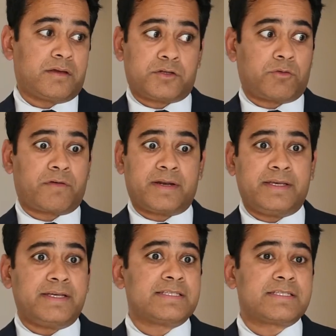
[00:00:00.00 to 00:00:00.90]
it
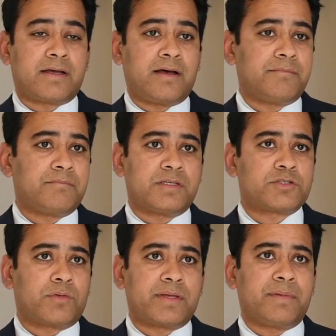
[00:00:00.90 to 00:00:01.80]
already is.
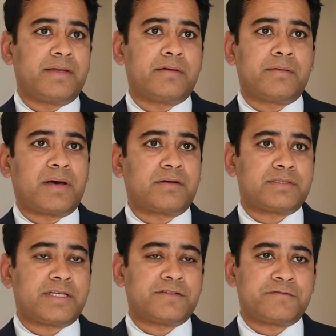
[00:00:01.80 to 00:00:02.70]
It's only been
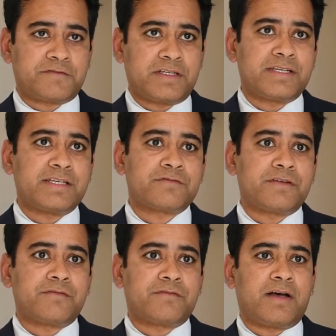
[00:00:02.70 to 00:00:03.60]
about 10 to 15 days
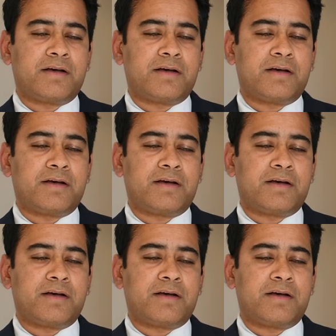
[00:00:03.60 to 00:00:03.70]
we've